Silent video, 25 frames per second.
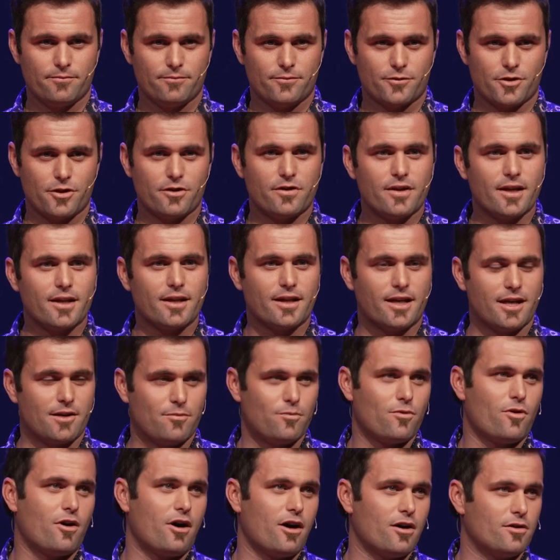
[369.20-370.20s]
you then get
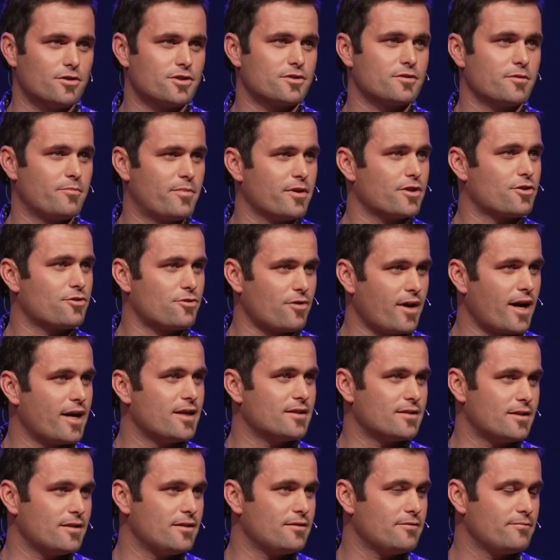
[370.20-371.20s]
why it's a bit
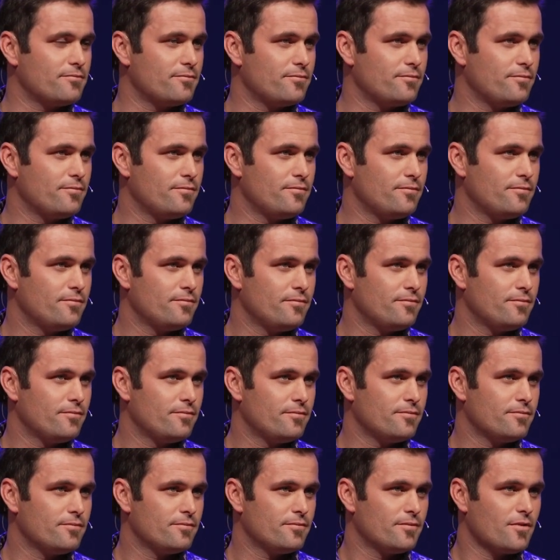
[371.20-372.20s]
crazy.
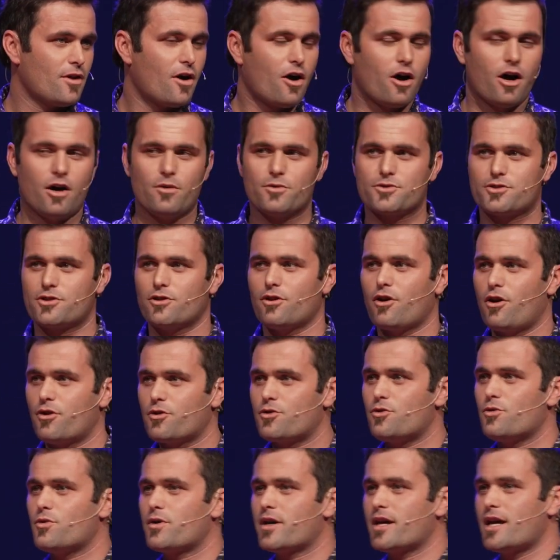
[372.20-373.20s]
I was a
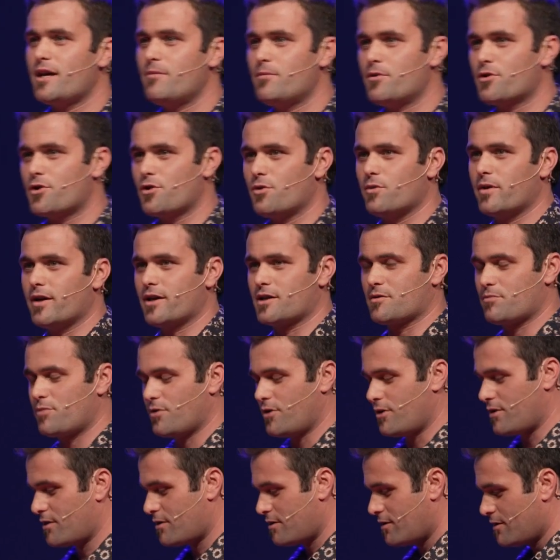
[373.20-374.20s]
local chemical
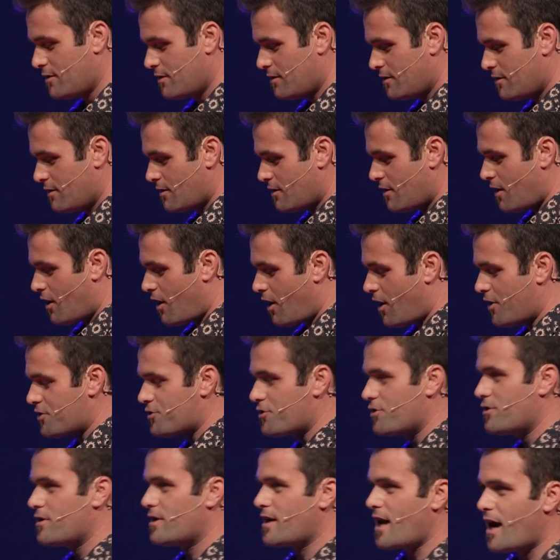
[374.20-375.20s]
expert. I
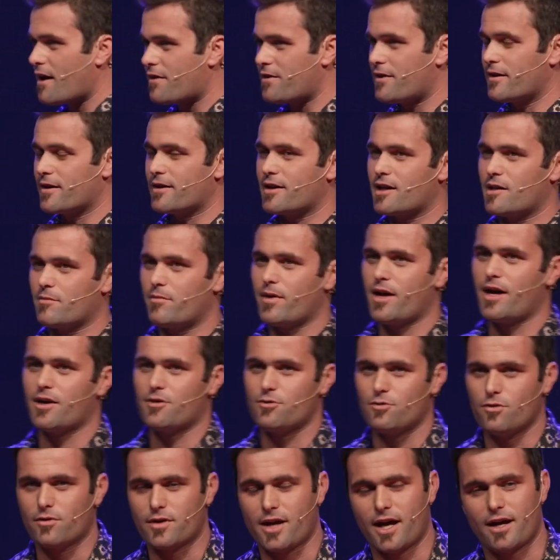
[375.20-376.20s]
knew nothing about
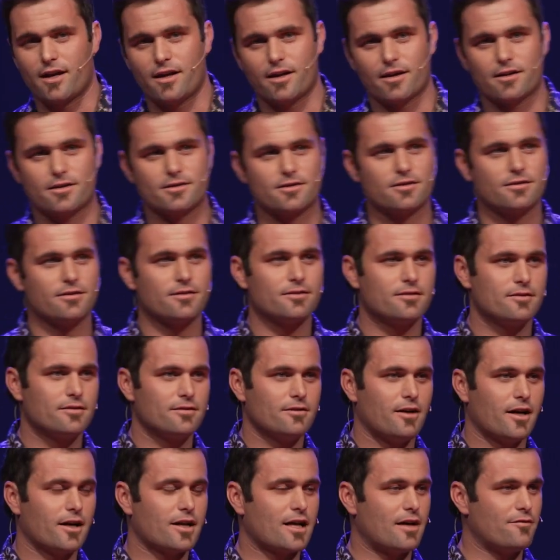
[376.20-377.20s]
organics.
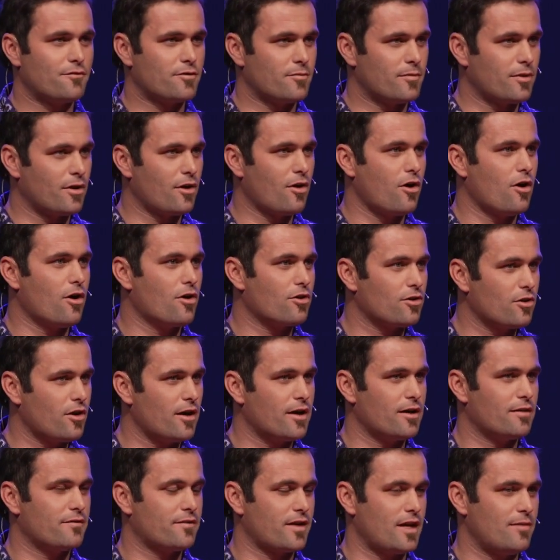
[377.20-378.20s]
I come from a long line
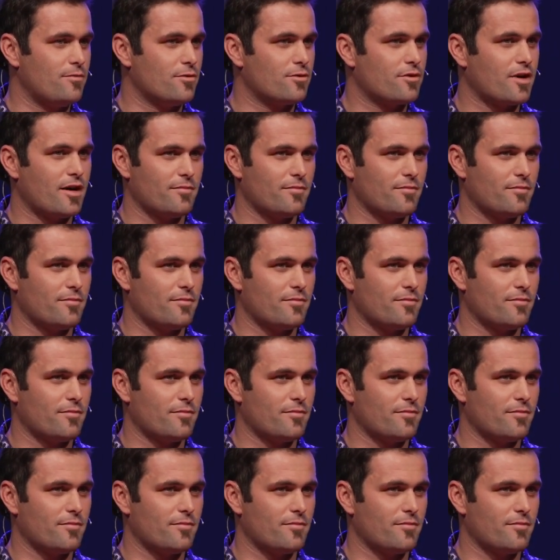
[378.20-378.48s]
of chemical